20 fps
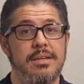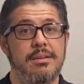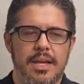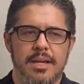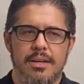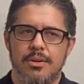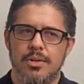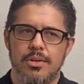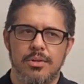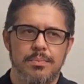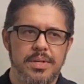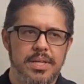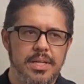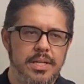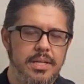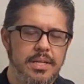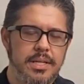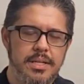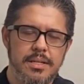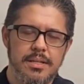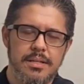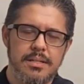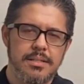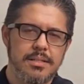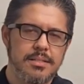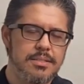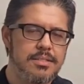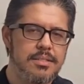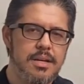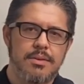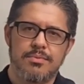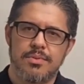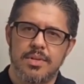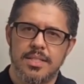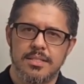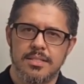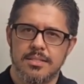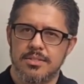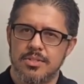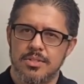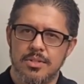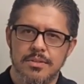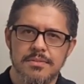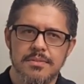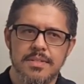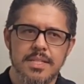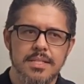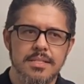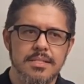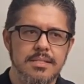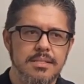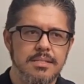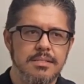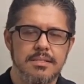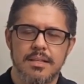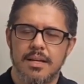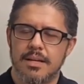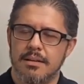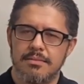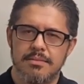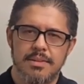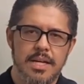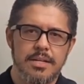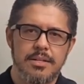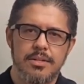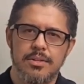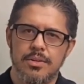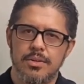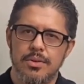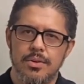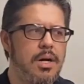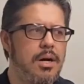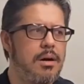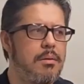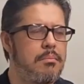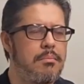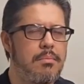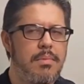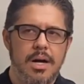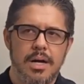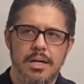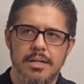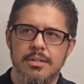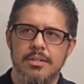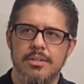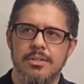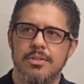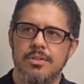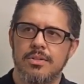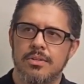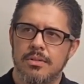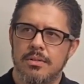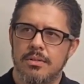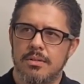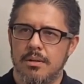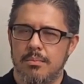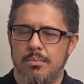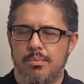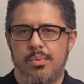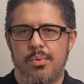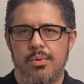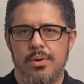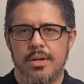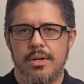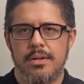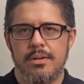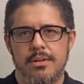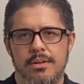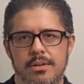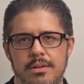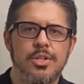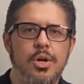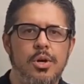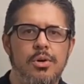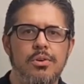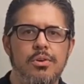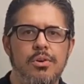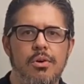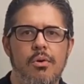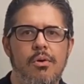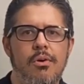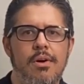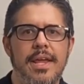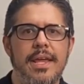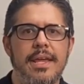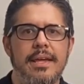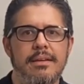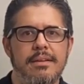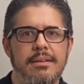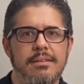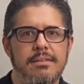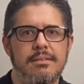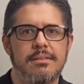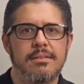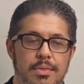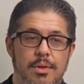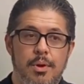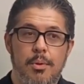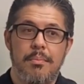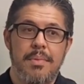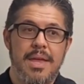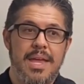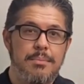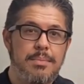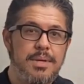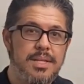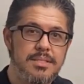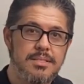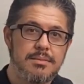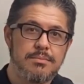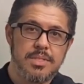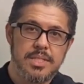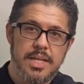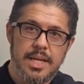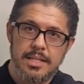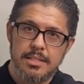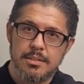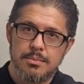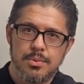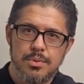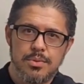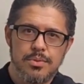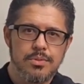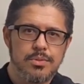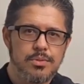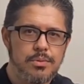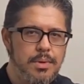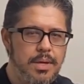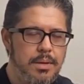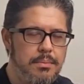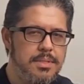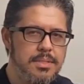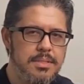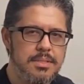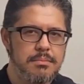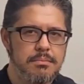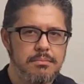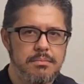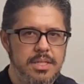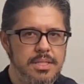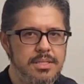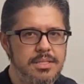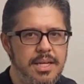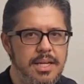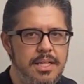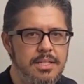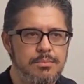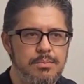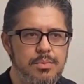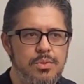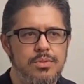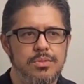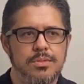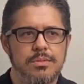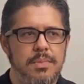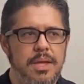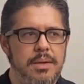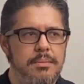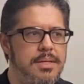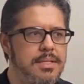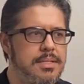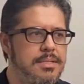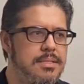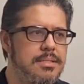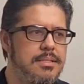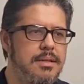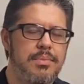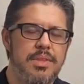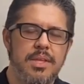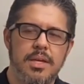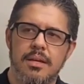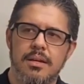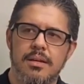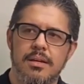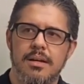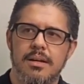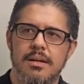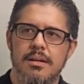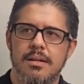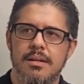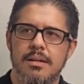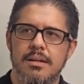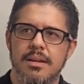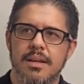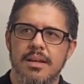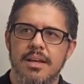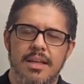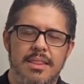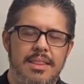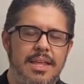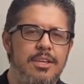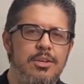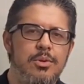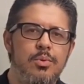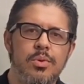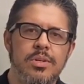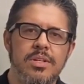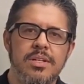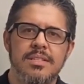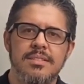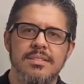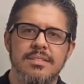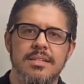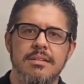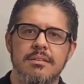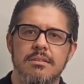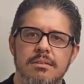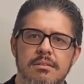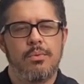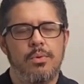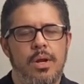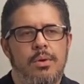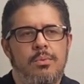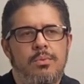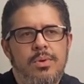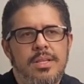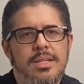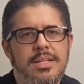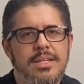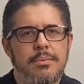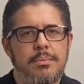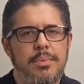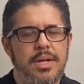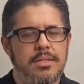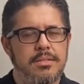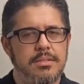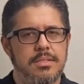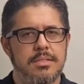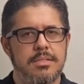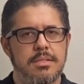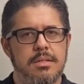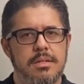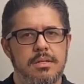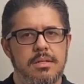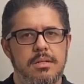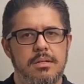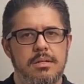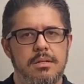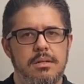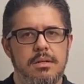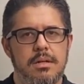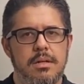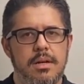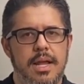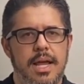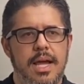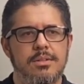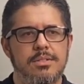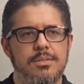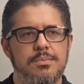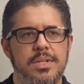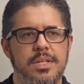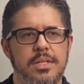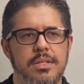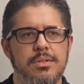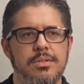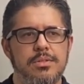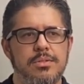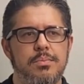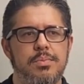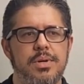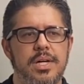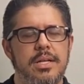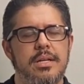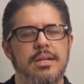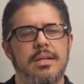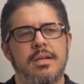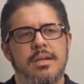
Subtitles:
It could be a software as a service, like a vendor, a monitor, a printer, toner, or ink. There may be some tangibles or maybe some intangibles. Maybe it's something that you wouldn't consider. It really depends on how it's being used. But